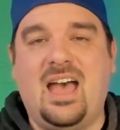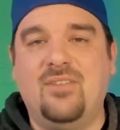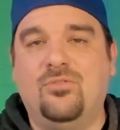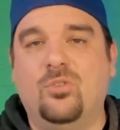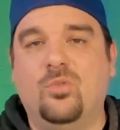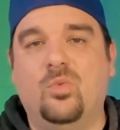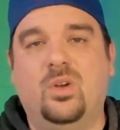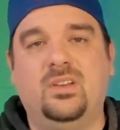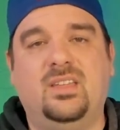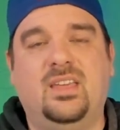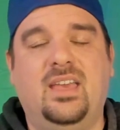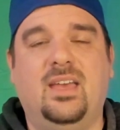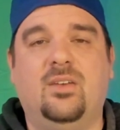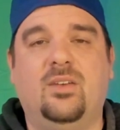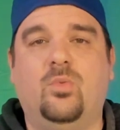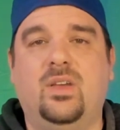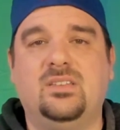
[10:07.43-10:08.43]
I, for one,
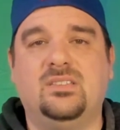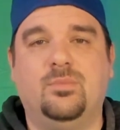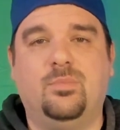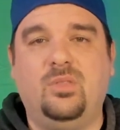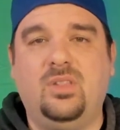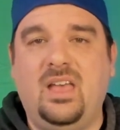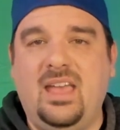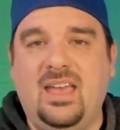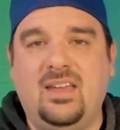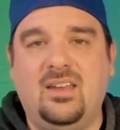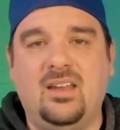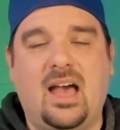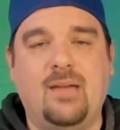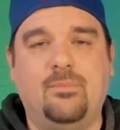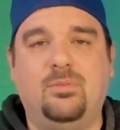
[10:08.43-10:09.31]
can't wait to play it.